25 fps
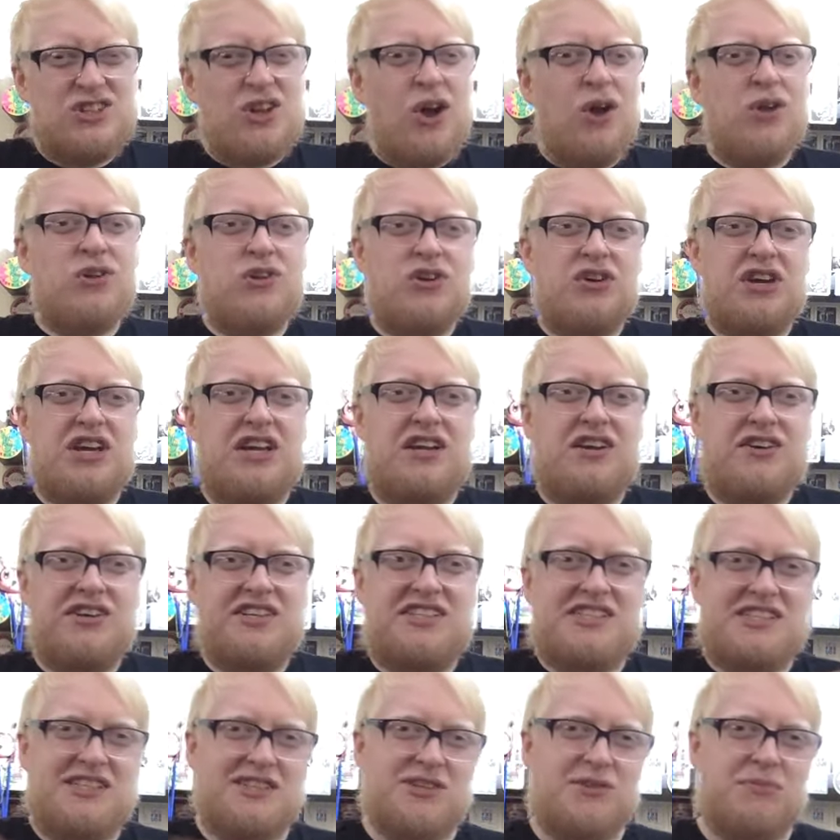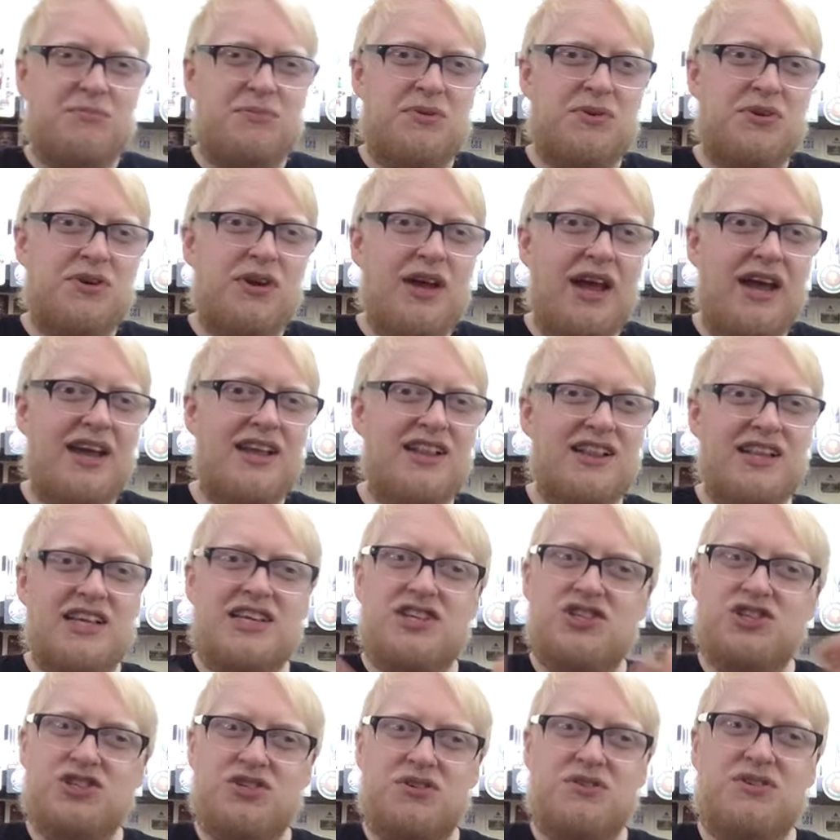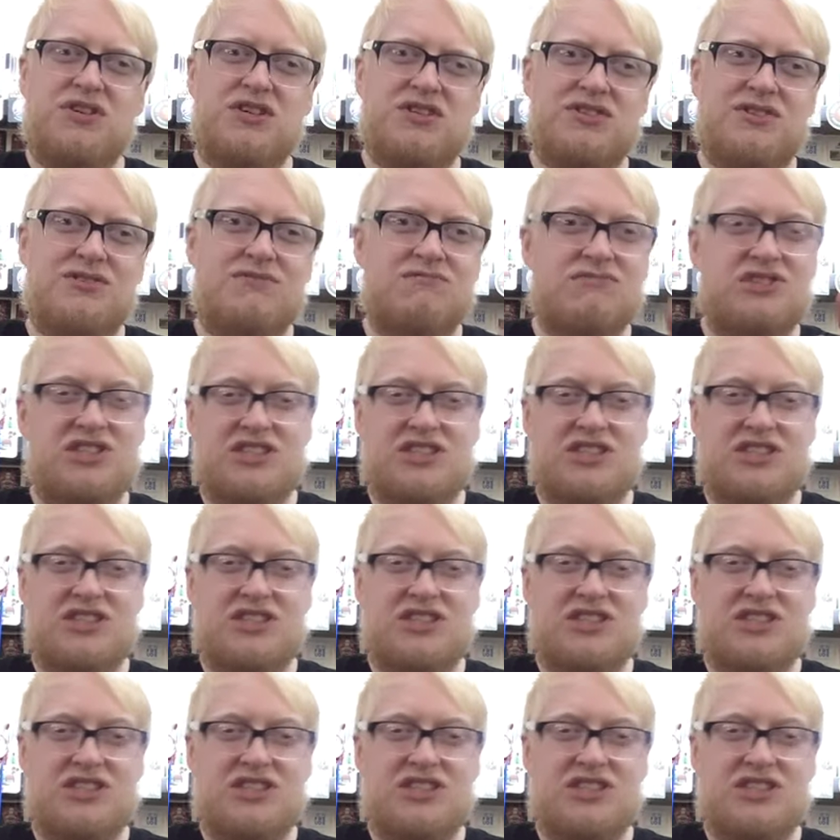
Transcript: not looking ideal, but at least you can